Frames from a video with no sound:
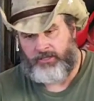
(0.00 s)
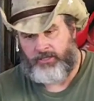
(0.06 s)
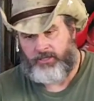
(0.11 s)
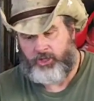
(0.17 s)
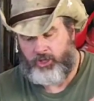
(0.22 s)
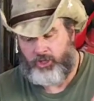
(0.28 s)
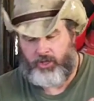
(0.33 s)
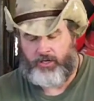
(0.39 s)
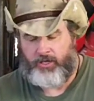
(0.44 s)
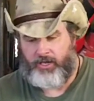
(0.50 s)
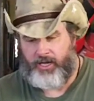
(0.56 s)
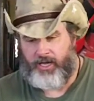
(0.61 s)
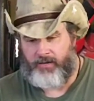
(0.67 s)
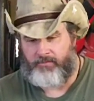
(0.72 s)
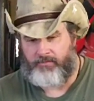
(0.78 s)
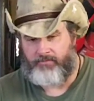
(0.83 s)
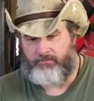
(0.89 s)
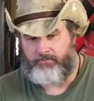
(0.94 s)
shook it
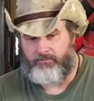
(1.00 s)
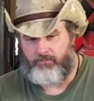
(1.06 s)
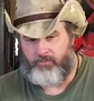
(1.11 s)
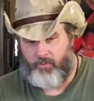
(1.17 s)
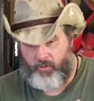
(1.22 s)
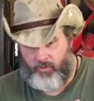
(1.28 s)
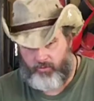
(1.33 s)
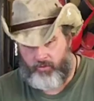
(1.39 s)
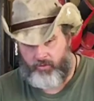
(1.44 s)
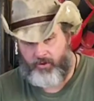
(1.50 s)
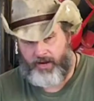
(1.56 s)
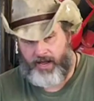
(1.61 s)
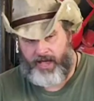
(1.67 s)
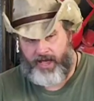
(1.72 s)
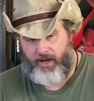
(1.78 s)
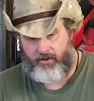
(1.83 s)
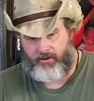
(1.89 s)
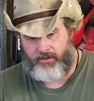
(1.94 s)
up, threw it
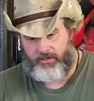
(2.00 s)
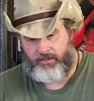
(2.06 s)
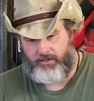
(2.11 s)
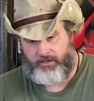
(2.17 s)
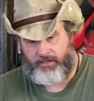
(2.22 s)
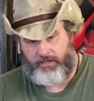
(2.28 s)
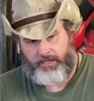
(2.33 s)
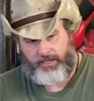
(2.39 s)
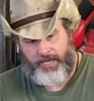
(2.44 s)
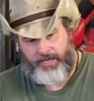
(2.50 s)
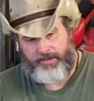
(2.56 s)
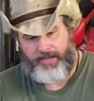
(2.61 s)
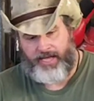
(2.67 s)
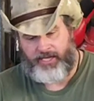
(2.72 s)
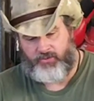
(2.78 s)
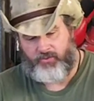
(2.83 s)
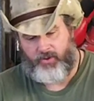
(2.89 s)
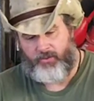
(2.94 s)
out, and
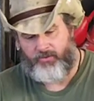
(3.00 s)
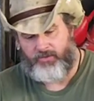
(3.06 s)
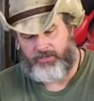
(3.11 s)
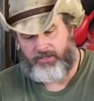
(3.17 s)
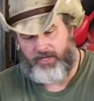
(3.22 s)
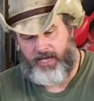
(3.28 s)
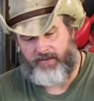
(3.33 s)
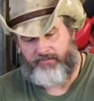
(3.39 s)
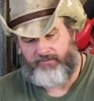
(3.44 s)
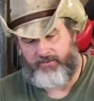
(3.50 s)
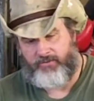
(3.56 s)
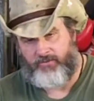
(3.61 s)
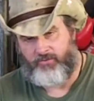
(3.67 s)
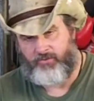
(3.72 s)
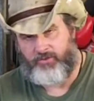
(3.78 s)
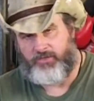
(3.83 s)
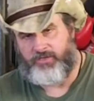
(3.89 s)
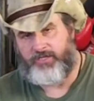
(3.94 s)
that's what was left,
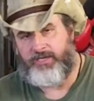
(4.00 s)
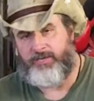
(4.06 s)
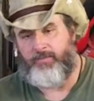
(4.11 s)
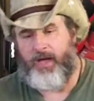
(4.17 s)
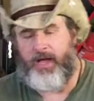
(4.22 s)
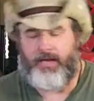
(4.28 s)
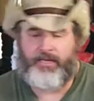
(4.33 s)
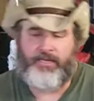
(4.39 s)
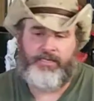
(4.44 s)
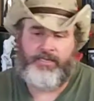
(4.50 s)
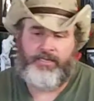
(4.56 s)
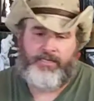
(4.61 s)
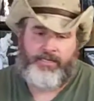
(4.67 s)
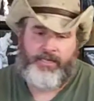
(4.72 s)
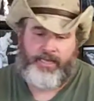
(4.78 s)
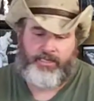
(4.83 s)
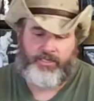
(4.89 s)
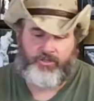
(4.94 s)
was Seamok.
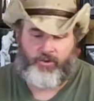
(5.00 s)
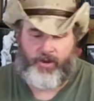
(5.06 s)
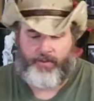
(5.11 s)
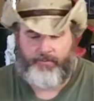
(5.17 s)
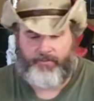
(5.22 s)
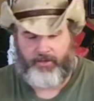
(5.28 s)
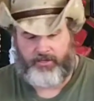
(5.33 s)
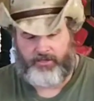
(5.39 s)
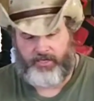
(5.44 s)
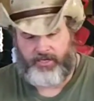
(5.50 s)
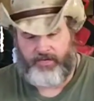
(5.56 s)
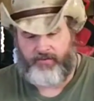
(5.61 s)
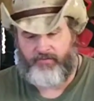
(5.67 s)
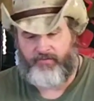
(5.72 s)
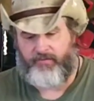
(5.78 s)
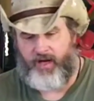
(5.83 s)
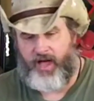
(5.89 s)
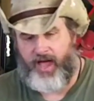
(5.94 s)
And so I built it
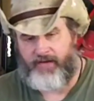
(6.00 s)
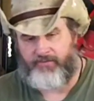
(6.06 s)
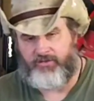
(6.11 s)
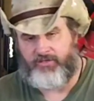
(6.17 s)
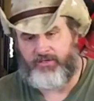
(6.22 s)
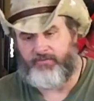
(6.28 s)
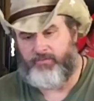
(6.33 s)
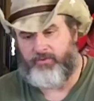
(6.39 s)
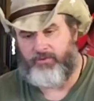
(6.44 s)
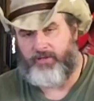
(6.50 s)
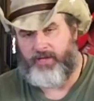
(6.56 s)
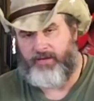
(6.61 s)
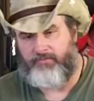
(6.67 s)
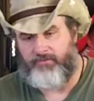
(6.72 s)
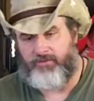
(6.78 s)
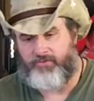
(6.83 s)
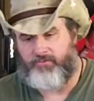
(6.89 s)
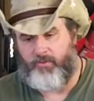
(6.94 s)
in 5 simple
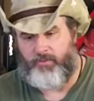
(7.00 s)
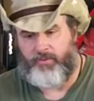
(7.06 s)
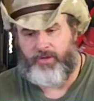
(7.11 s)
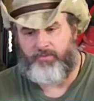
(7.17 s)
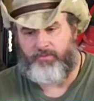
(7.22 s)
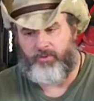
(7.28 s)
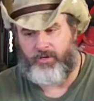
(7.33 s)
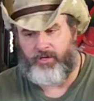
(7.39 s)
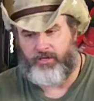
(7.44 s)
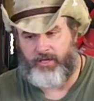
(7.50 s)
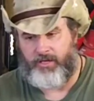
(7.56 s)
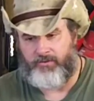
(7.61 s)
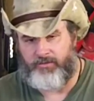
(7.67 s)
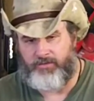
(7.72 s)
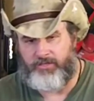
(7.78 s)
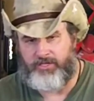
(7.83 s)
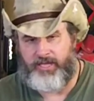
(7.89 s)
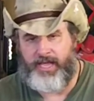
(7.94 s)
levels where people can
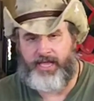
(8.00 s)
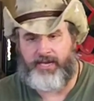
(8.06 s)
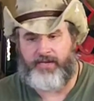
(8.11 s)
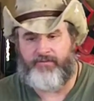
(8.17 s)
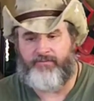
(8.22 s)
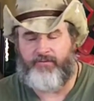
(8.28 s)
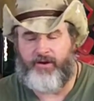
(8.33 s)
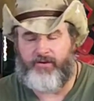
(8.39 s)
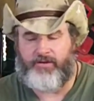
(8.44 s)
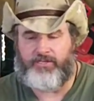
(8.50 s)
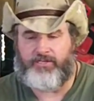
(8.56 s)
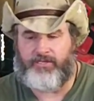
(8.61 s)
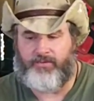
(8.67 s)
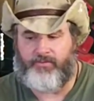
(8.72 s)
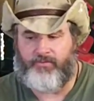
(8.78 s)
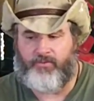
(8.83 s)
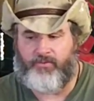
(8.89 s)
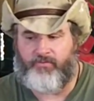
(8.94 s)
understand it. Very
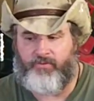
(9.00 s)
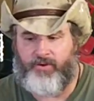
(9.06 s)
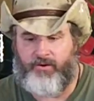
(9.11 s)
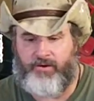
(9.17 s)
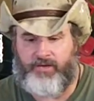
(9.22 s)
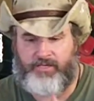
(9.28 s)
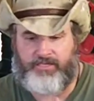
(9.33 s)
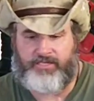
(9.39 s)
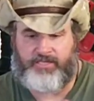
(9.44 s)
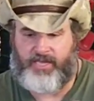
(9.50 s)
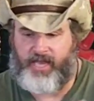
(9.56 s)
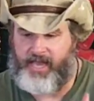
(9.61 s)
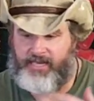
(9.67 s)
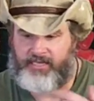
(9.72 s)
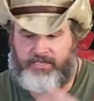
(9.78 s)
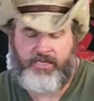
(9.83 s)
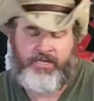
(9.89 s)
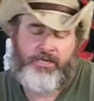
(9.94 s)
simple, very
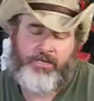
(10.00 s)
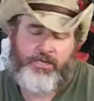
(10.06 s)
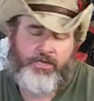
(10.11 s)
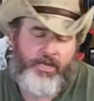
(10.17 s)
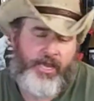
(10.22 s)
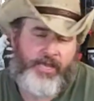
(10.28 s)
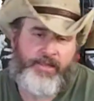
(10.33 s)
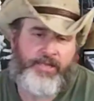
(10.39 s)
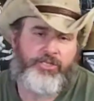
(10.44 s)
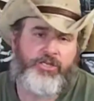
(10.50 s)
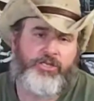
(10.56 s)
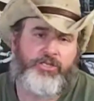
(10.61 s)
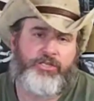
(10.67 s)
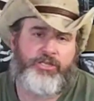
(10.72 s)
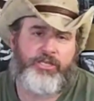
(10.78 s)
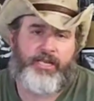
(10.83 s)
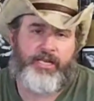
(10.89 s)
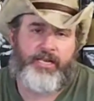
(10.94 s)
concise, and they
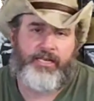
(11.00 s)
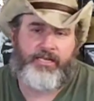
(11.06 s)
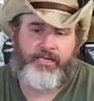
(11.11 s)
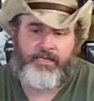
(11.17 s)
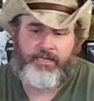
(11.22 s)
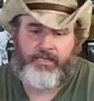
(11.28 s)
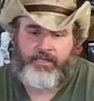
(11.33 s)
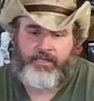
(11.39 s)
just get it.